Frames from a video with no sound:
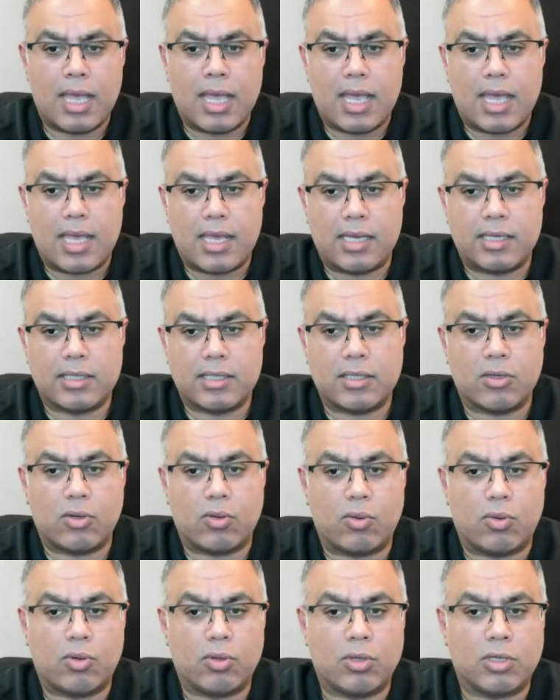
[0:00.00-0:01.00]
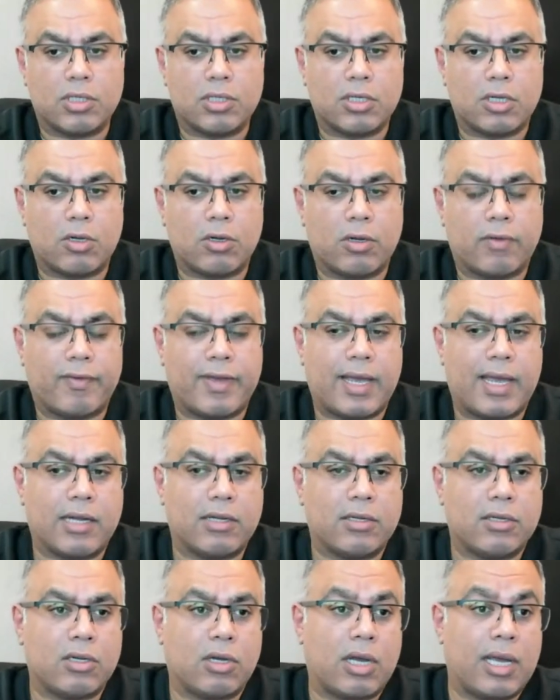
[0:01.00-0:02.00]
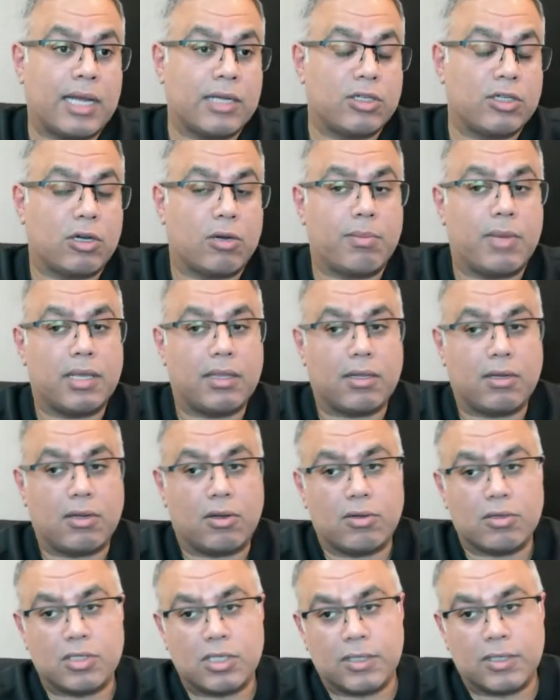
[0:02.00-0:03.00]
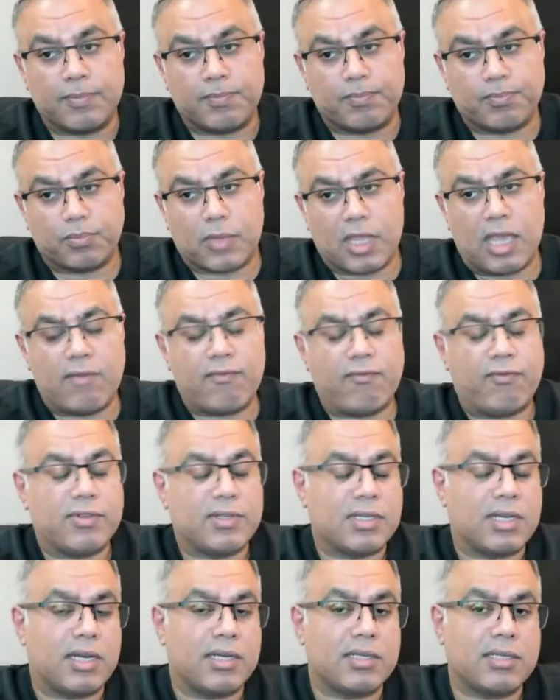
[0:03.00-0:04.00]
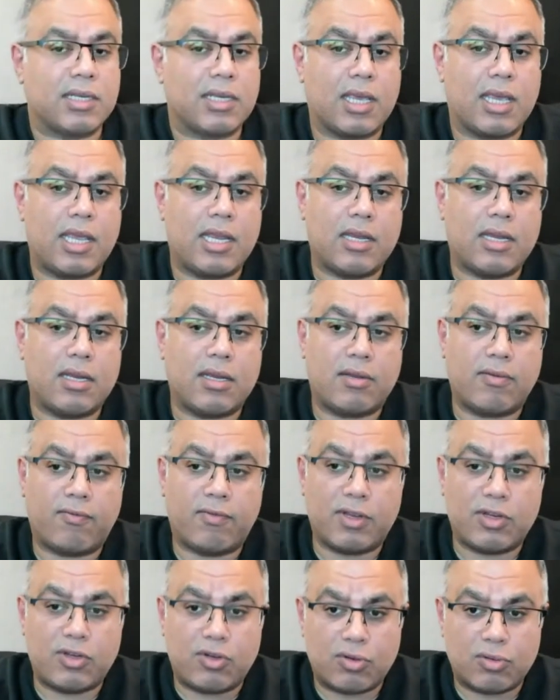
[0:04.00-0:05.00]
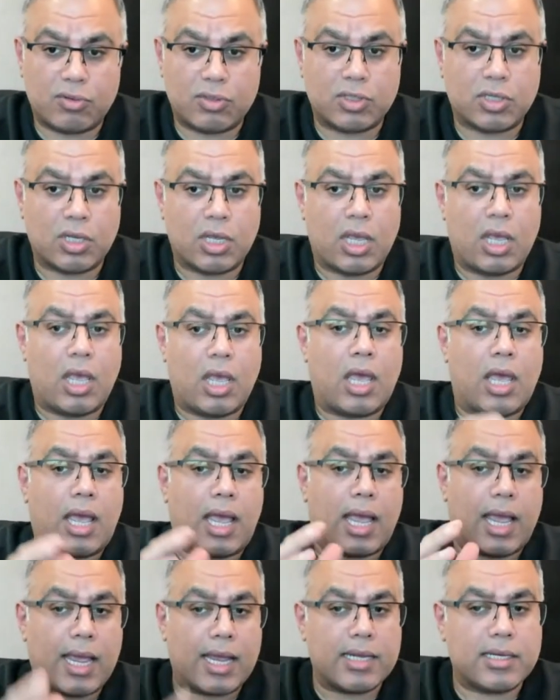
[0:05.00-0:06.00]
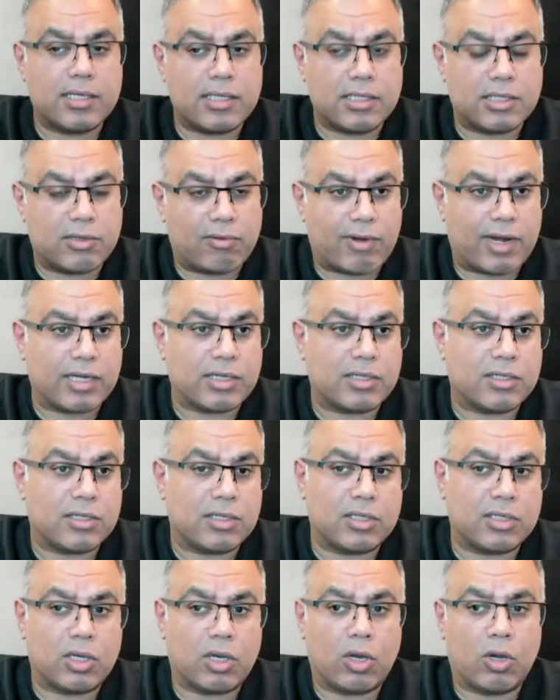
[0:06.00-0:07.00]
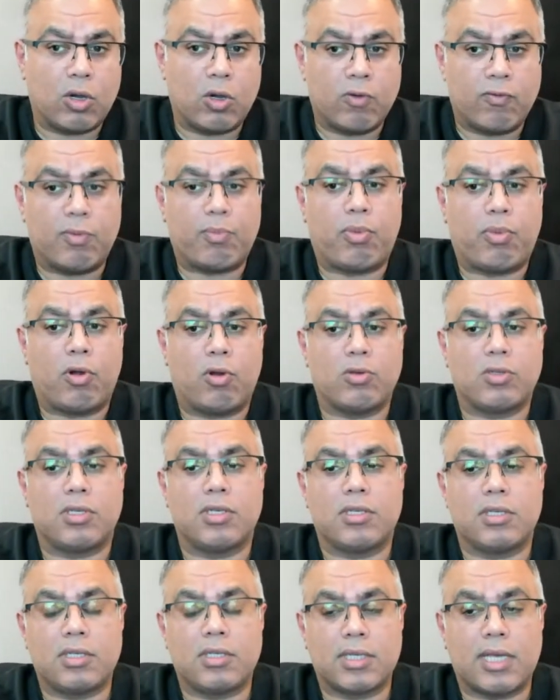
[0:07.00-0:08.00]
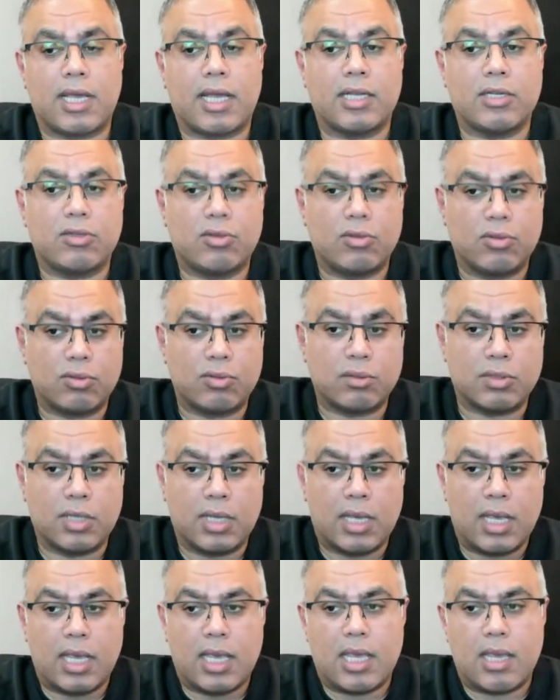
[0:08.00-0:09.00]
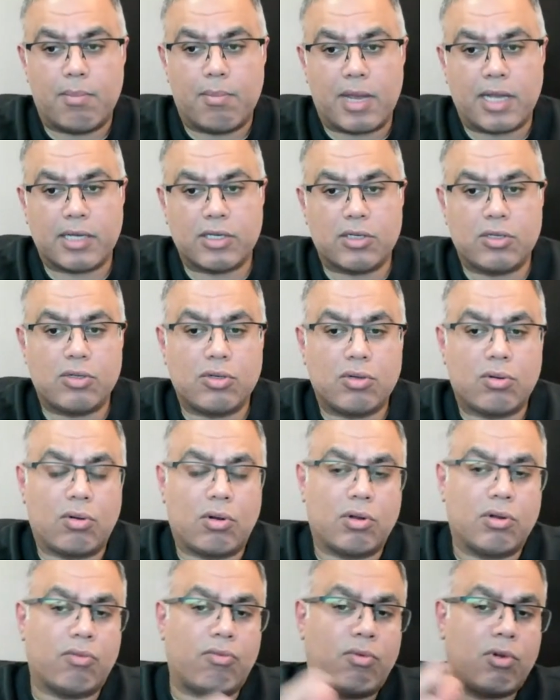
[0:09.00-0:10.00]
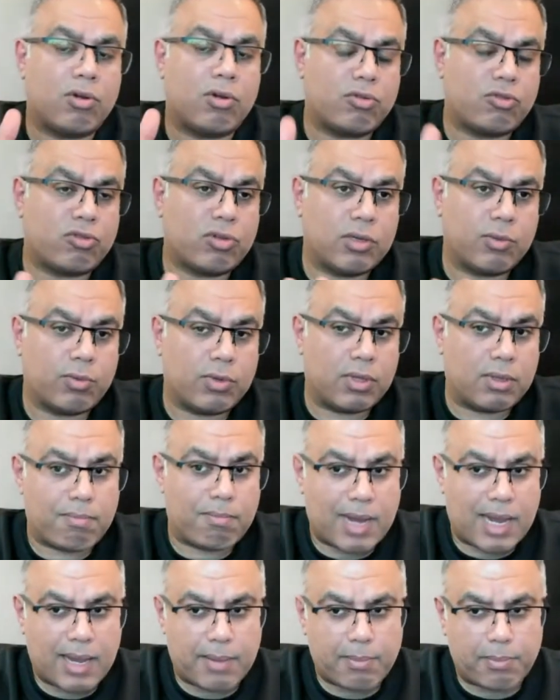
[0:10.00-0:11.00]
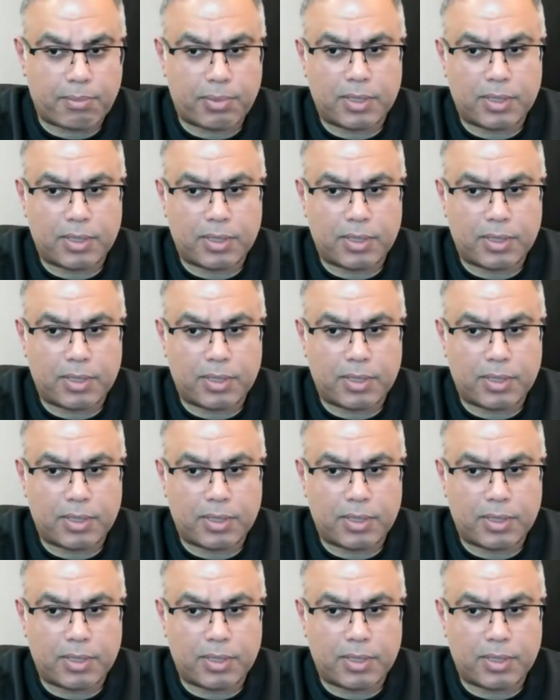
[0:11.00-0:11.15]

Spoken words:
is the cornerstone of Agile methodology, emphasizing individuals and interactions over processes and tools. Imagine you're on a road trip with a map,